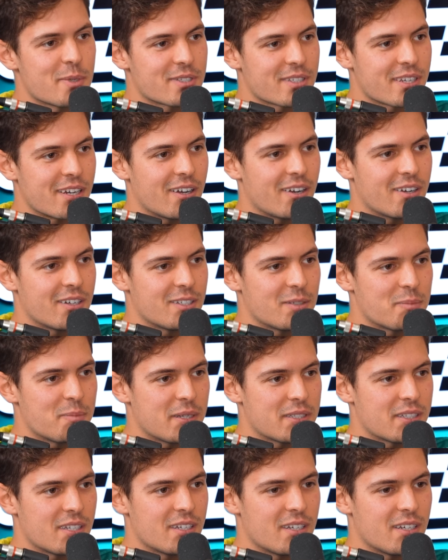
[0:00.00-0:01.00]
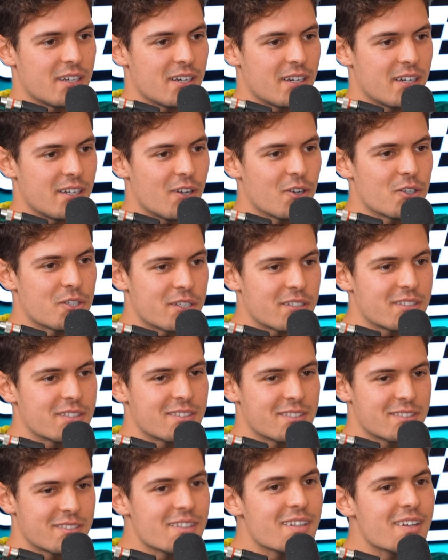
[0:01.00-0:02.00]
scared, but uh, you know
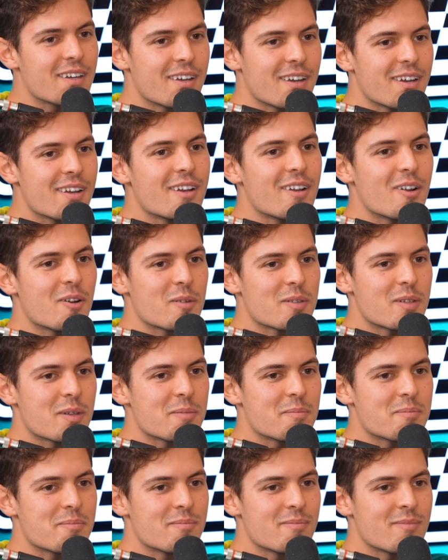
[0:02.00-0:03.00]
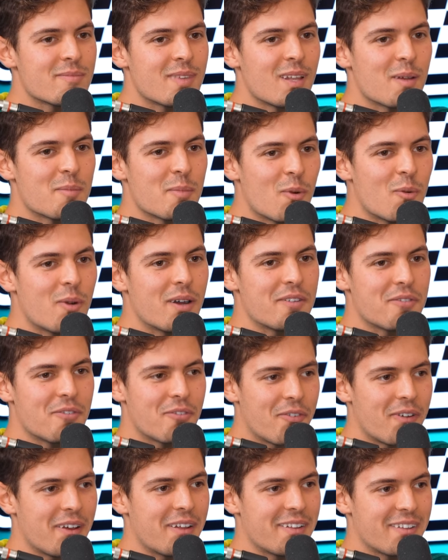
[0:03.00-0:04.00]
she's the you know the number one
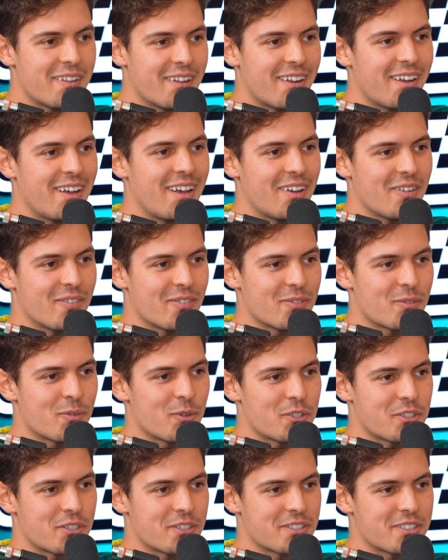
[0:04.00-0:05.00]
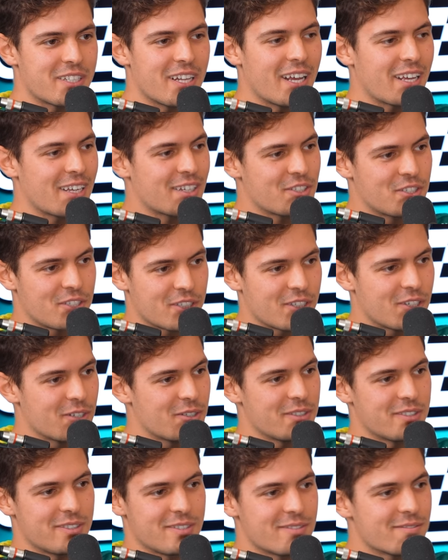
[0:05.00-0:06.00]
fan that I have, mm-hmm. which yeah, is yeah. like she
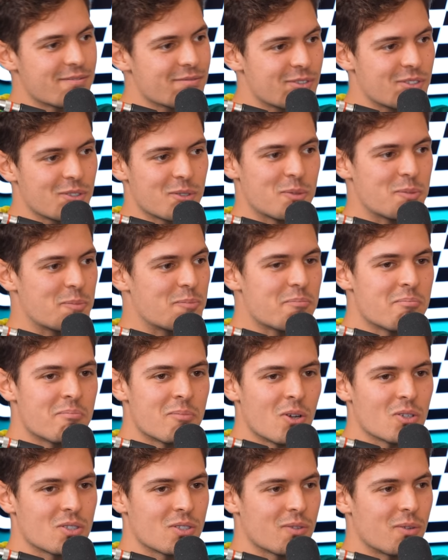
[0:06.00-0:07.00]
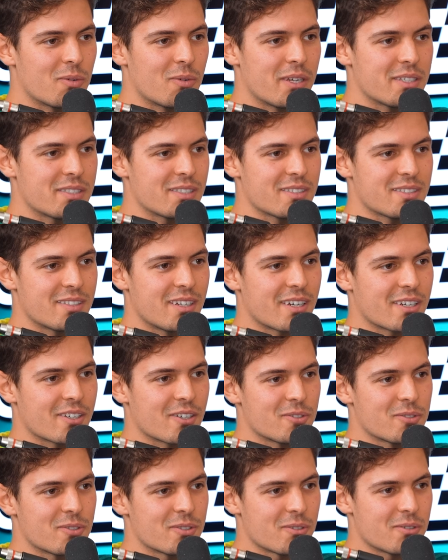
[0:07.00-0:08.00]
going to most of the races that I
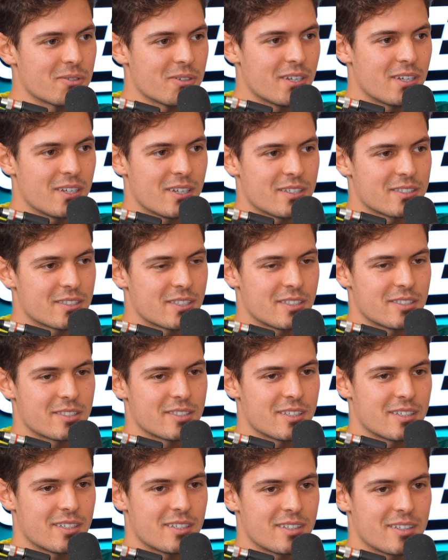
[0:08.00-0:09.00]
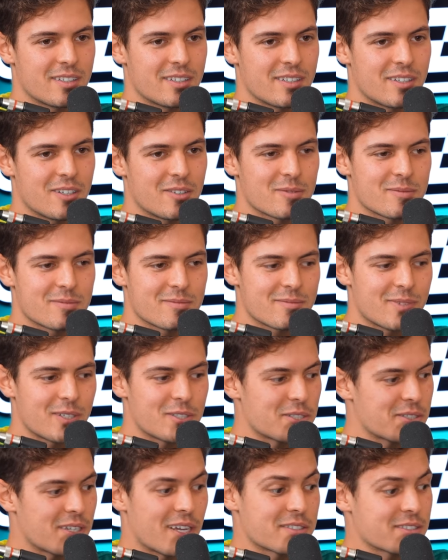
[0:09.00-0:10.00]
go to. She's uh, you know I
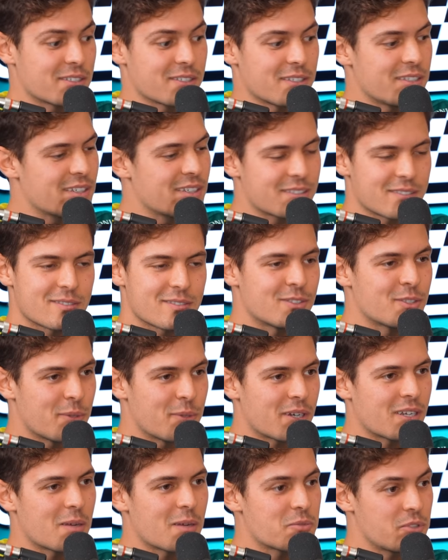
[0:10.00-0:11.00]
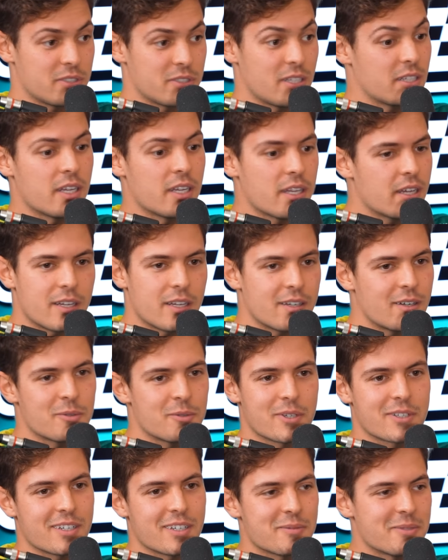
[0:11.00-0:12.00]
just ask her like, do you want to come? She's like, yeah, yeah, yeah, I
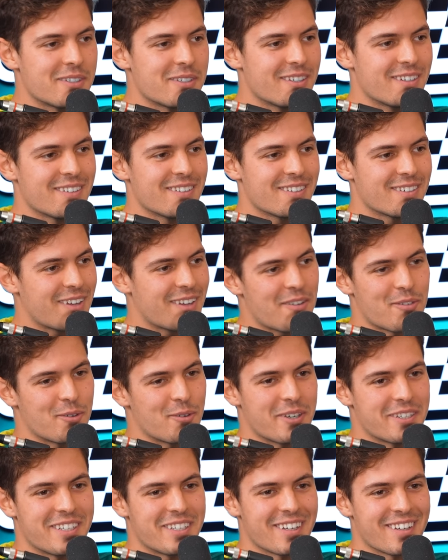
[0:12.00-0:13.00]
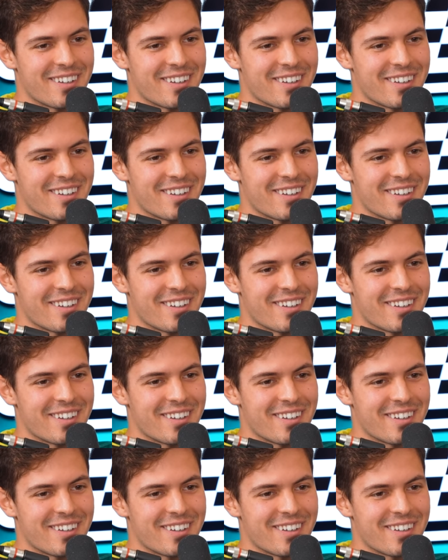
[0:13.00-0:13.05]
want to come. Yeah. Every race,